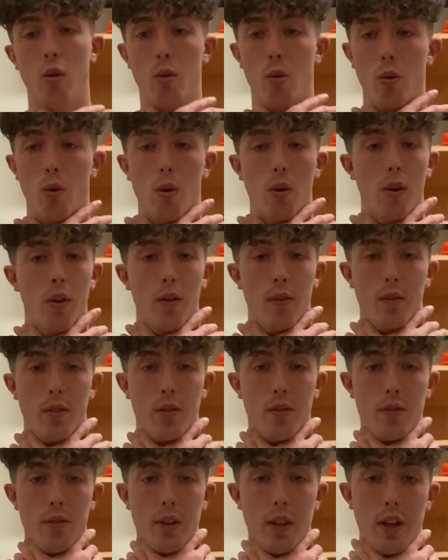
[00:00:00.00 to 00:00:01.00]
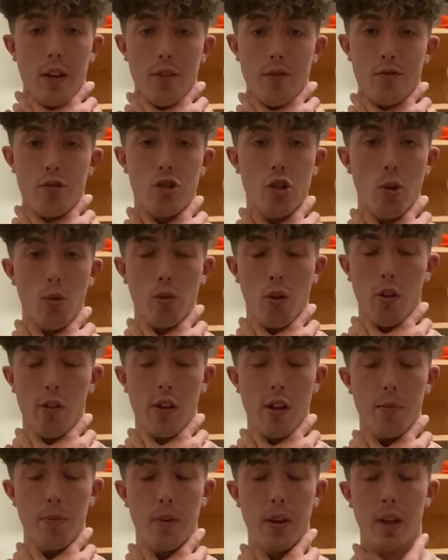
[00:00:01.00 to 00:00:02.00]
or they've choked on
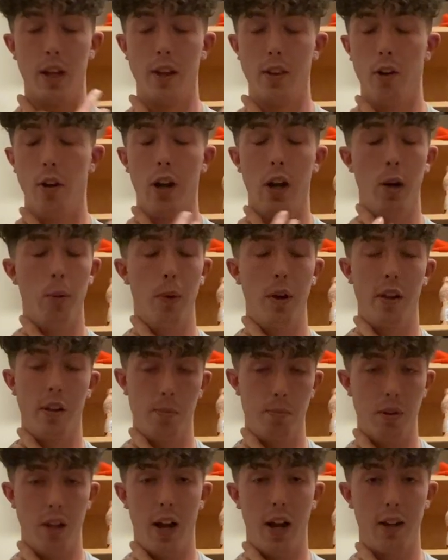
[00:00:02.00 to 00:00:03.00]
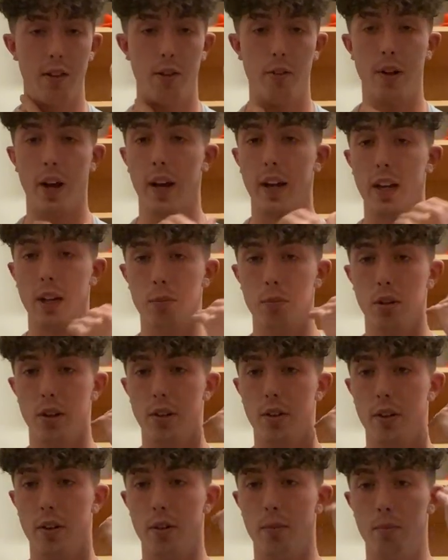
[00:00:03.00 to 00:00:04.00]
something and their airway is blocked. They're not getting blood
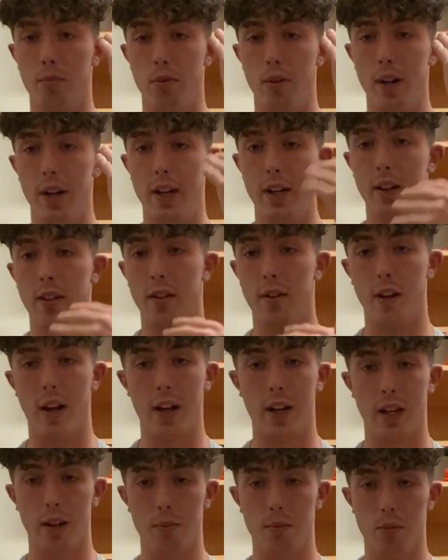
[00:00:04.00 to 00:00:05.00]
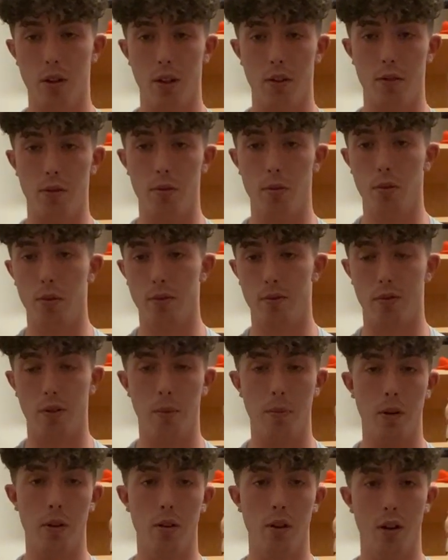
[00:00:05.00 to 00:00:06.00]
to their brain, and they're not getting blood through and
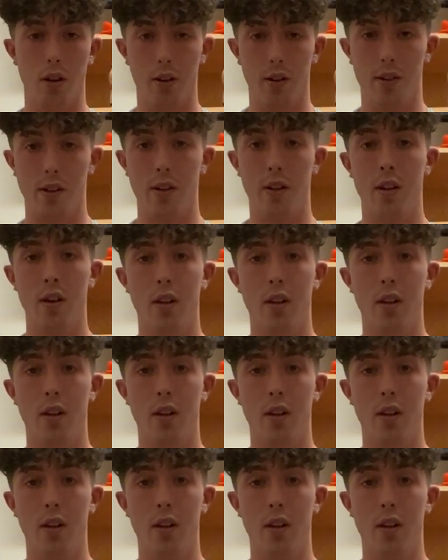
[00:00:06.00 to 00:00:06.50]
from their lungs.